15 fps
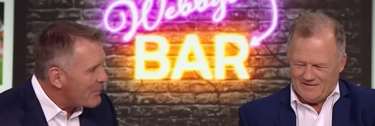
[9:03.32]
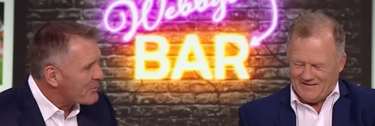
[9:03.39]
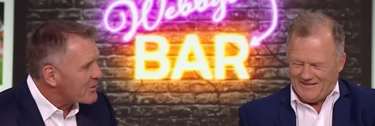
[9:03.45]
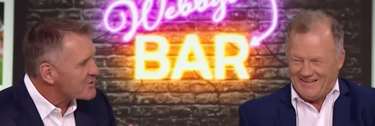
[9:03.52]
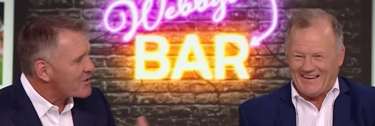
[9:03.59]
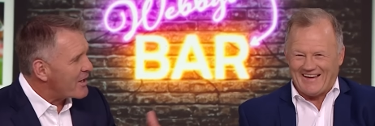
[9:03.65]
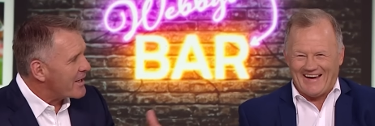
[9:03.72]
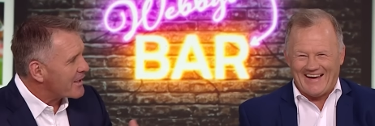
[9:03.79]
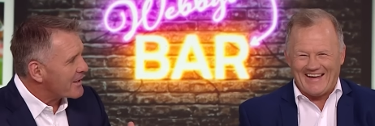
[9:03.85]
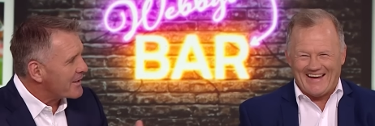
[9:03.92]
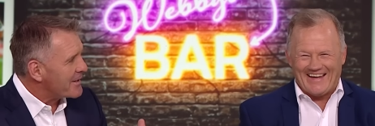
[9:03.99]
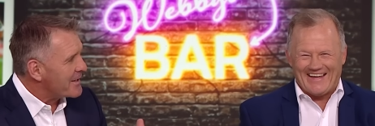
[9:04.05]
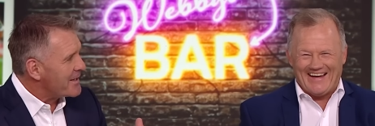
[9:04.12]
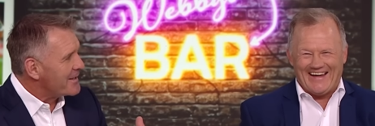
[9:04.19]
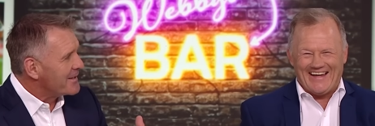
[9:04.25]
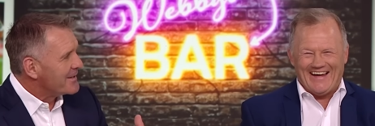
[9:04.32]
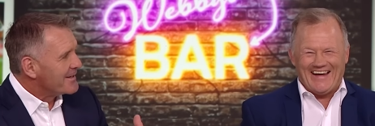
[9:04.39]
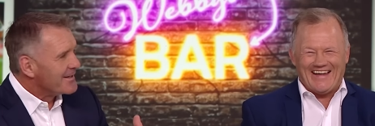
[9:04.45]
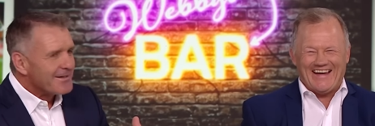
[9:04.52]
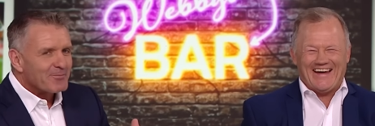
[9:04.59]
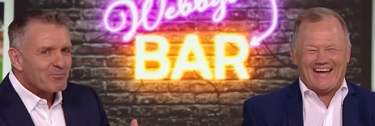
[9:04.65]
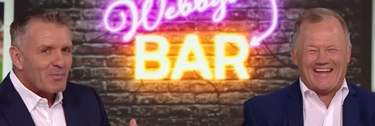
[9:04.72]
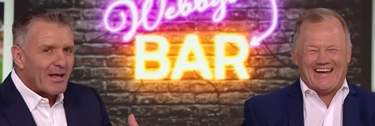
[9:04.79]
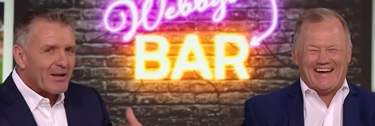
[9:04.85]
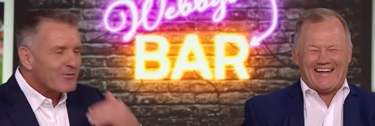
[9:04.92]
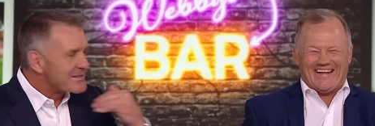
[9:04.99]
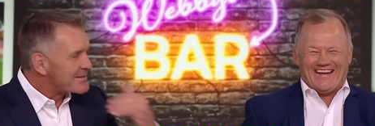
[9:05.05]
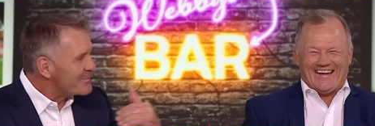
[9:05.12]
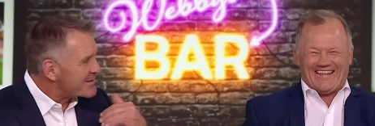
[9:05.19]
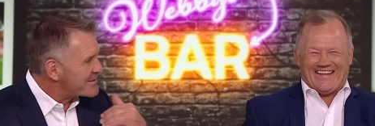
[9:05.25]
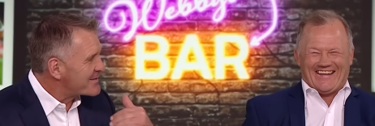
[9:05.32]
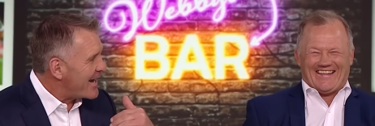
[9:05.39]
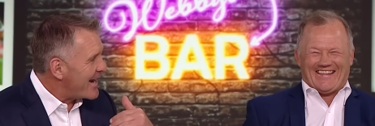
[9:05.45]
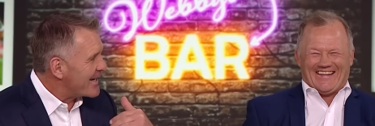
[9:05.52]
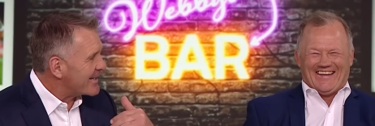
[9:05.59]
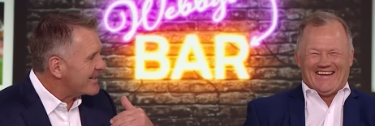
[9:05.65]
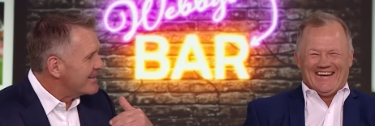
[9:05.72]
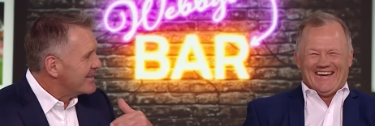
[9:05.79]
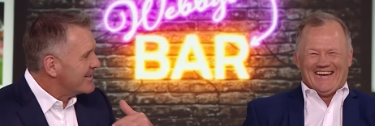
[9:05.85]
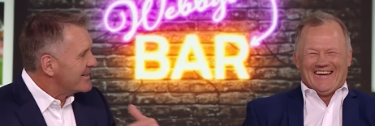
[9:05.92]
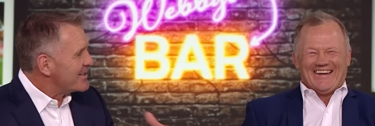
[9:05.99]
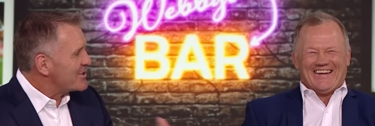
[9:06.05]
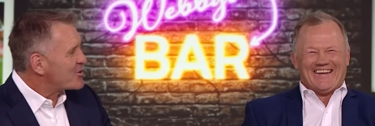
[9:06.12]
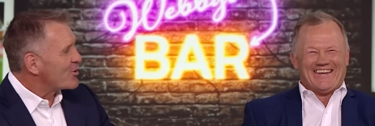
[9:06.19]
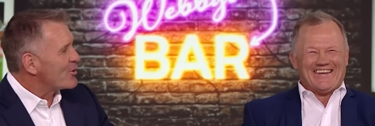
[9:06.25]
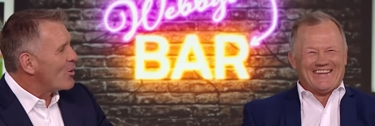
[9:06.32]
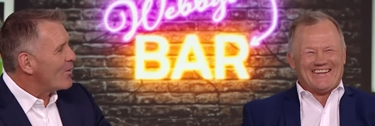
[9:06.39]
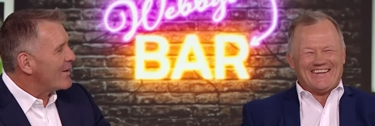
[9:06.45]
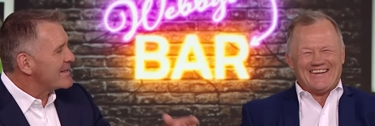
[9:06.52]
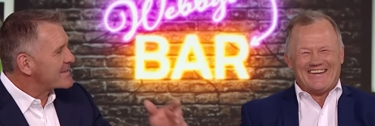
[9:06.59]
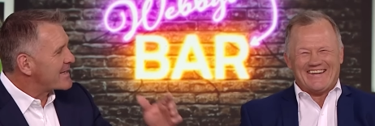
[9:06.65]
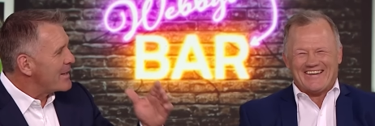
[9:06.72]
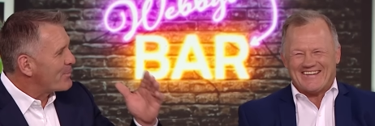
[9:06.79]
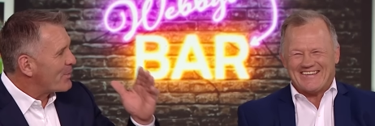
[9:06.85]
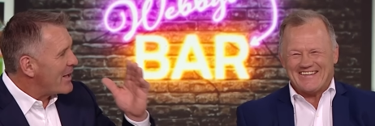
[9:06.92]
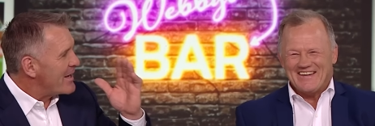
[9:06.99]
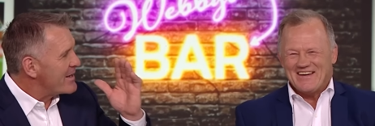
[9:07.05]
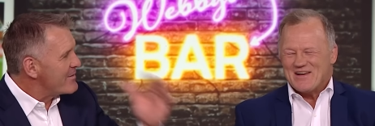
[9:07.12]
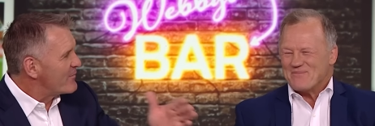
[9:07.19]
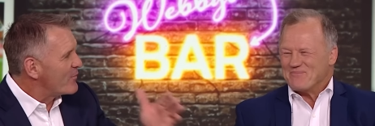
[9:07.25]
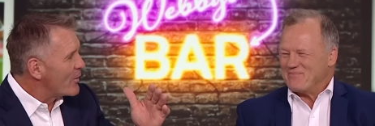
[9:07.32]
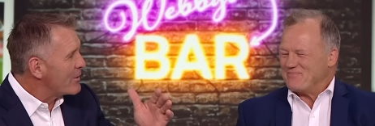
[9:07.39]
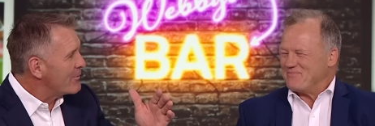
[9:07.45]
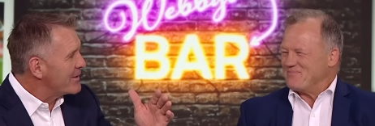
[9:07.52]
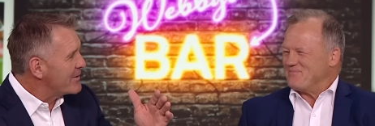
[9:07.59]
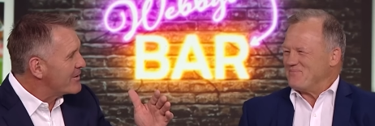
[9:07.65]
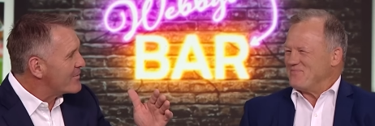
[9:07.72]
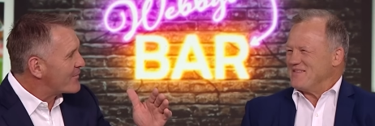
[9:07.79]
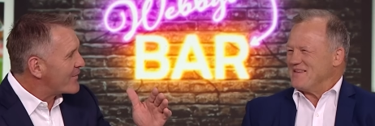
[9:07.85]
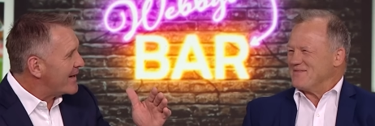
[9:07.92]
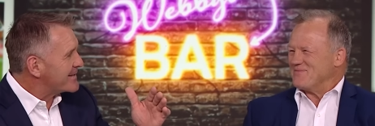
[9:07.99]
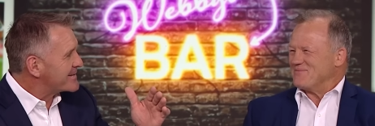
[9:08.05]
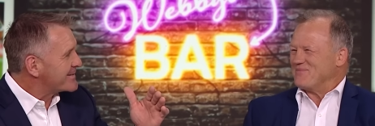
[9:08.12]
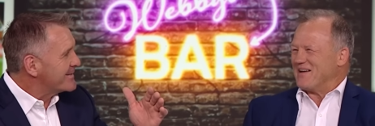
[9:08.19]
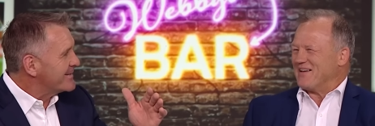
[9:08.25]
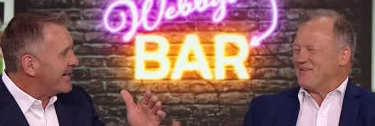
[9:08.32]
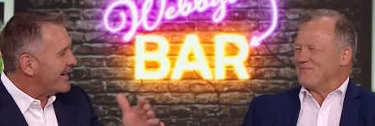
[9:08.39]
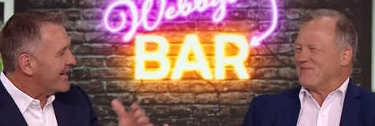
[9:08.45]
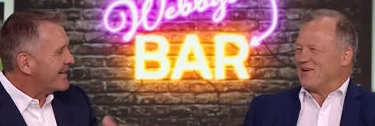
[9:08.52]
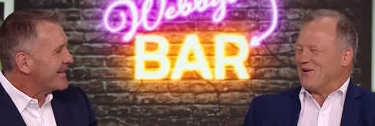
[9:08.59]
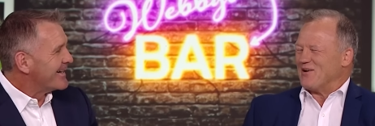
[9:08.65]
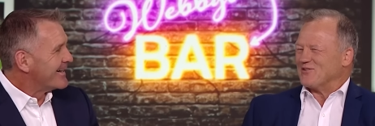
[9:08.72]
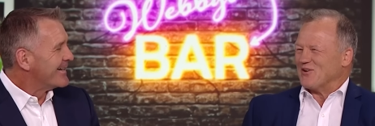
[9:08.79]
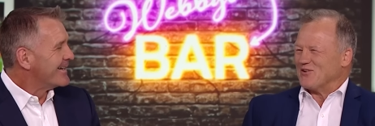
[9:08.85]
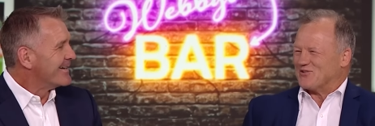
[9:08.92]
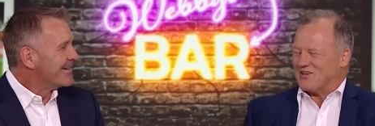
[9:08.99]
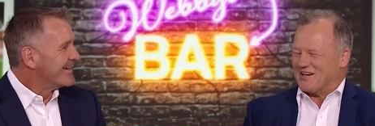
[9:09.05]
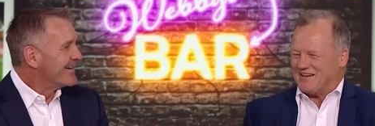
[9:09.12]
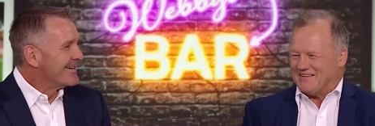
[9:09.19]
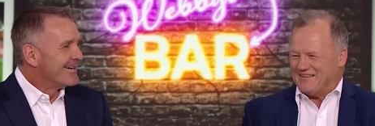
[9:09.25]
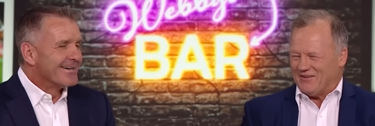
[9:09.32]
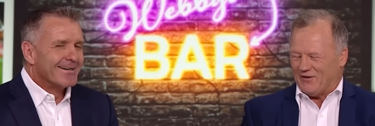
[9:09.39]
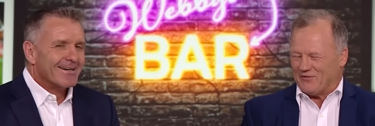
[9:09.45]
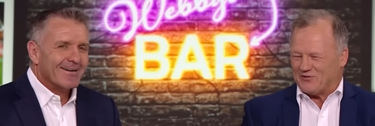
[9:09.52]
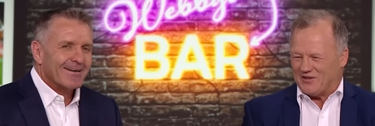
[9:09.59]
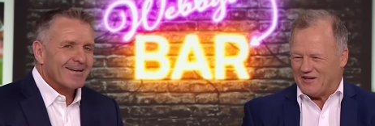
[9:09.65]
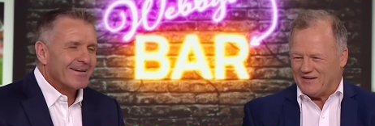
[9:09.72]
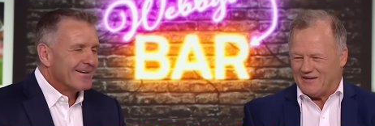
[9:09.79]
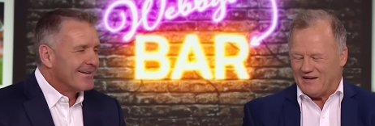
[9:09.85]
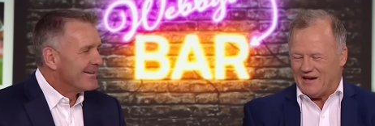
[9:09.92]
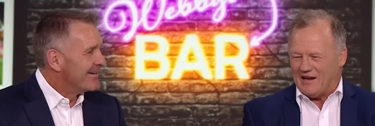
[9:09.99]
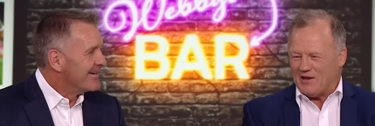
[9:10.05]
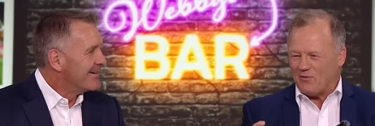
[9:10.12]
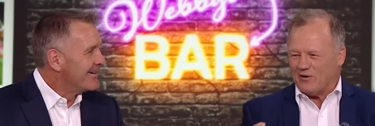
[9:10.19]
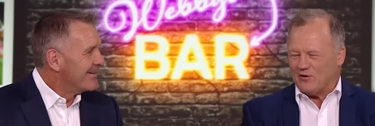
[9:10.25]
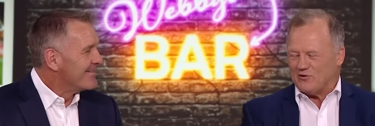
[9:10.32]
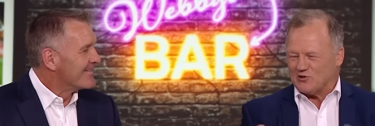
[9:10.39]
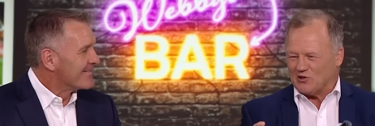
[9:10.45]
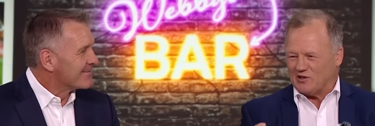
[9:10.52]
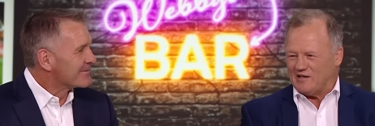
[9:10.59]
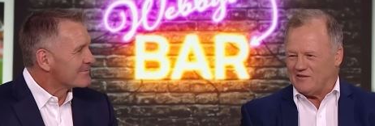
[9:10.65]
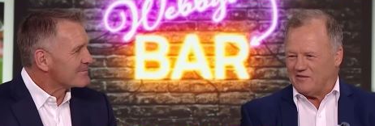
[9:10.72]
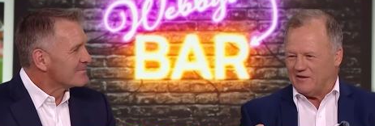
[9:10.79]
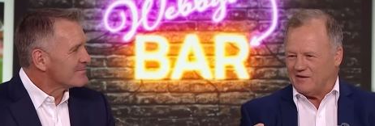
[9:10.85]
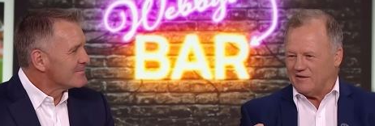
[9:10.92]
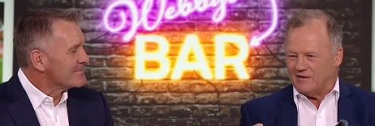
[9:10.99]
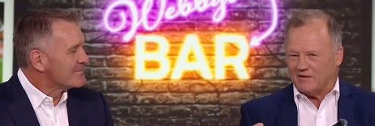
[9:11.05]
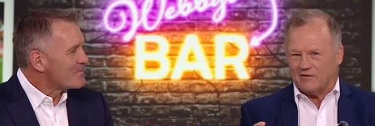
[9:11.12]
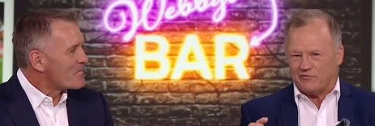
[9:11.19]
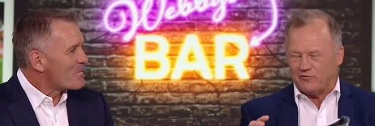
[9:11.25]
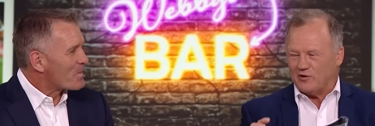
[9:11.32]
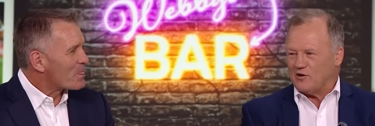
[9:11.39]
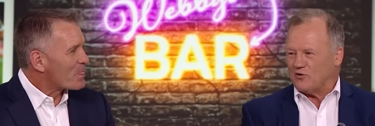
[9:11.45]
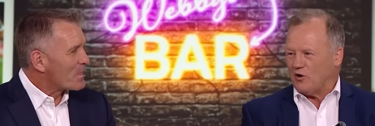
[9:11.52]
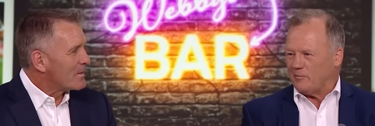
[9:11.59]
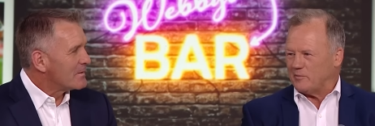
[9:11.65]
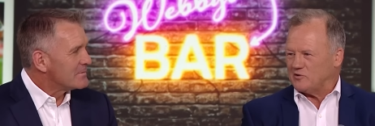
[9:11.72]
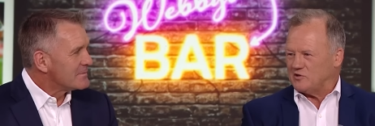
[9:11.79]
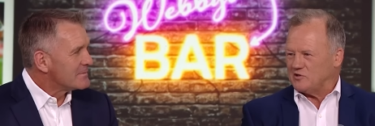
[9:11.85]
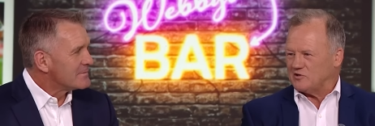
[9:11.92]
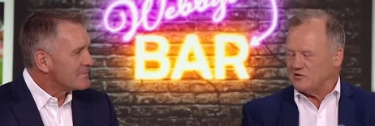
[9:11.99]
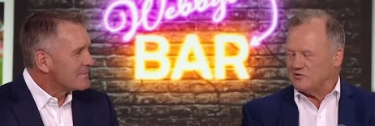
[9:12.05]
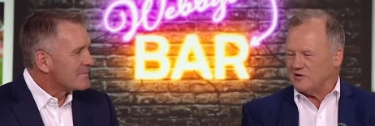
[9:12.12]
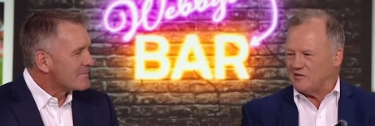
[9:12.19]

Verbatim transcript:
Speaker 1: up because I had a lead, and it was a mistake. You should
Speaker 2: always yeah. playing your footy when you're in front. But, you? but as I said, I've said anyone who's leading the, the footy competitions